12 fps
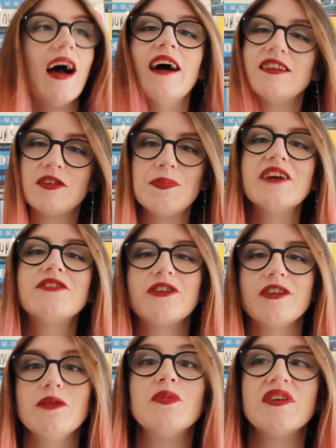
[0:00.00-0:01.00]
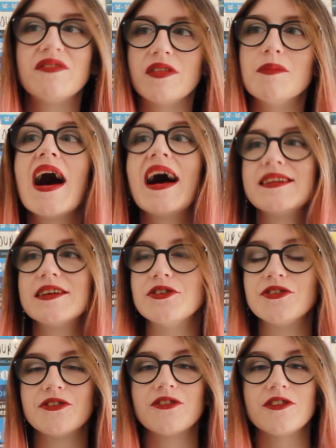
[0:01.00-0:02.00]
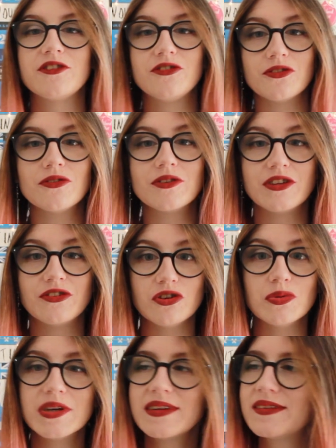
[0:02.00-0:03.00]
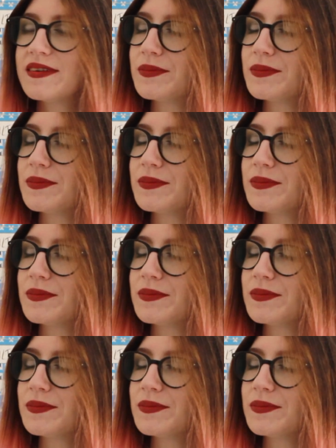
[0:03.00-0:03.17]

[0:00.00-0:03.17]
especially with them adding another story to it.